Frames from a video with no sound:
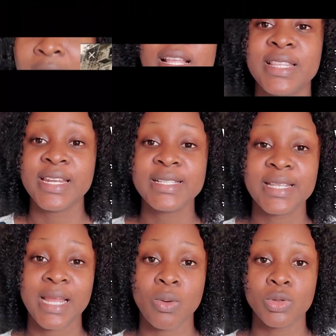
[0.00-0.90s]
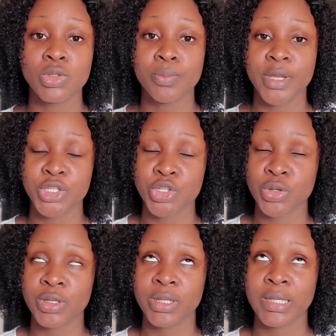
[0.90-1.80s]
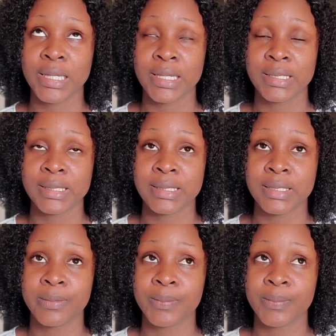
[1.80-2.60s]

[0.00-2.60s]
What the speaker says: The next thing I want to mention is,